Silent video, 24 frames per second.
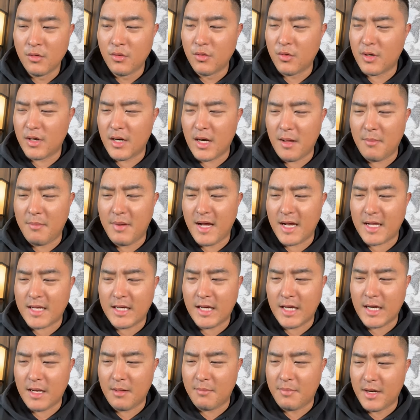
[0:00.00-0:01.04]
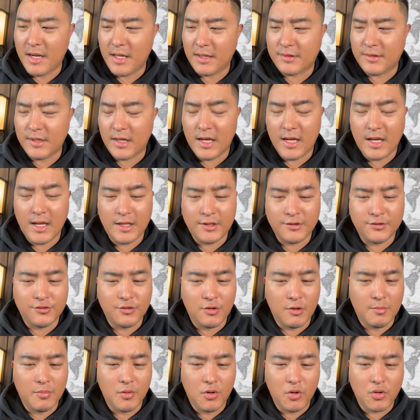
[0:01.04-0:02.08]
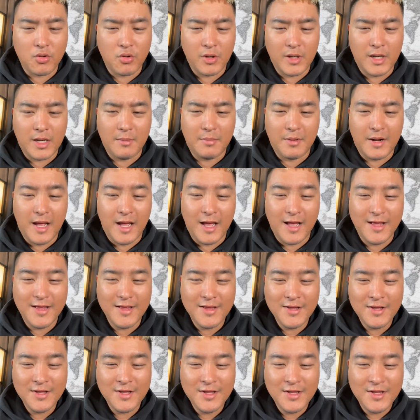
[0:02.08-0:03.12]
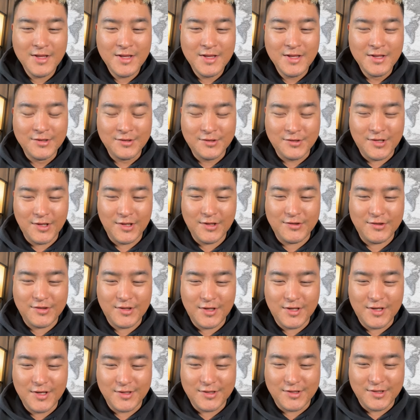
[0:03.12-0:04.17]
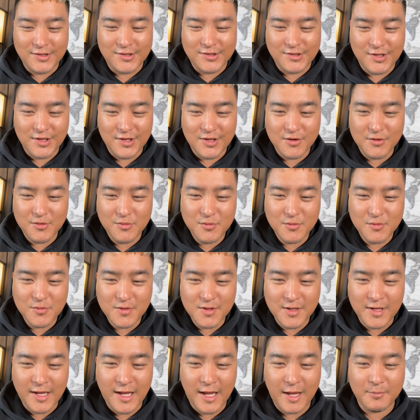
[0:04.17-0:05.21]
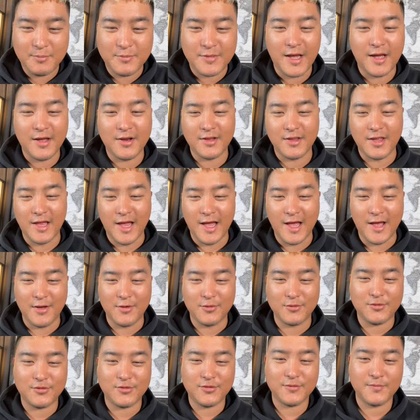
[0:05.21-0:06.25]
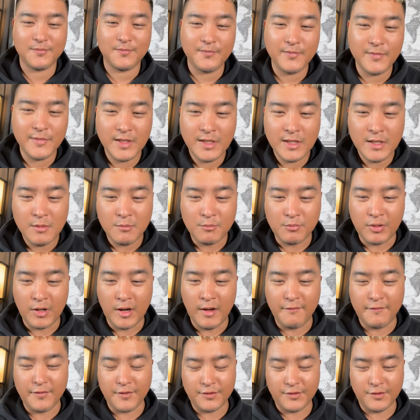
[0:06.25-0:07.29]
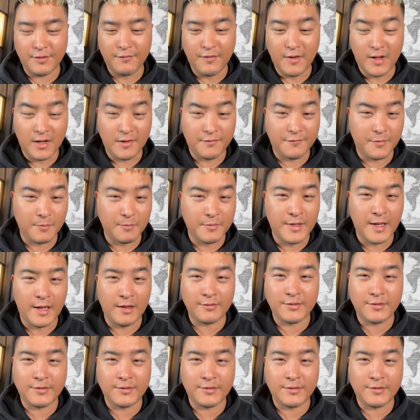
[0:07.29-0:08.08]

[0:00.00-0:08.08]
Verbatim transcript: Oraba Karabrata. Zobo Korabra. Cece, good to see you. Cape Town in the house. Prophetess Ivana from